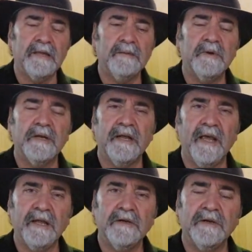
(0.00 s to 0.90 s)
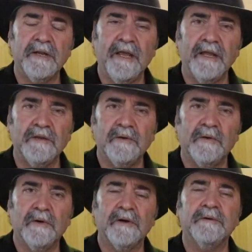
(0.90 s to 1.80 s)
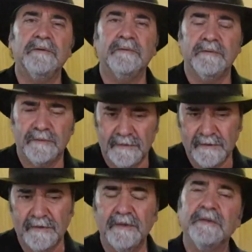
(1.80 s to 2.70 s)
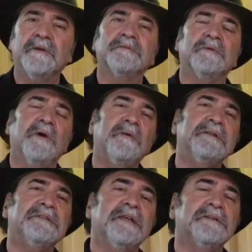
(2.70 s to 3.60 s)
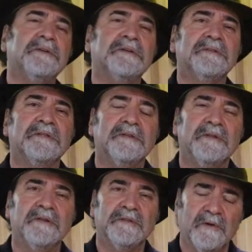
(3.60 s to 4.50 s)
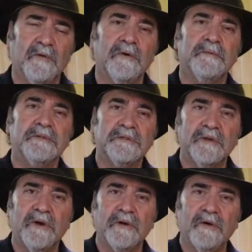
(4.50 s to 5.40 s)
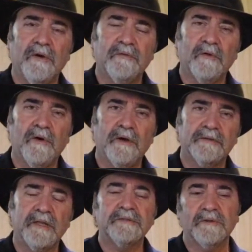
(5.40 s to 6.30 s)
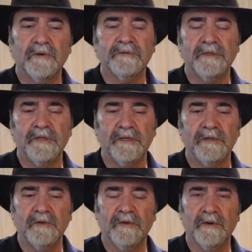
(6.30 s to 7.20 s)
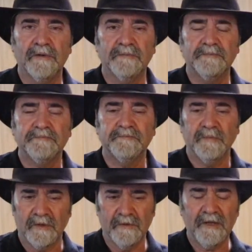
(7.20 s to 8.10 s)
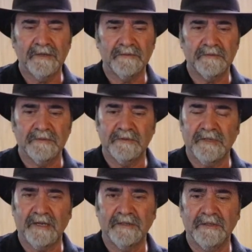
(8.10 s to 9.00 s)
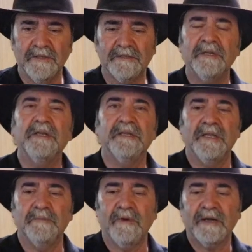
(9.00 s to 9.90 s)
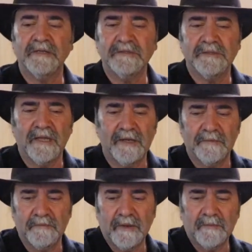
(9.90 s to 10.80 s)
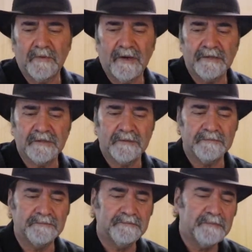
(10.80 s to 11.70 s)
And then we're going to end on an A chord. We always end on the chord we start off on. That's called the key chord. Great. Sounded good. Keep practicing that. Memorize it.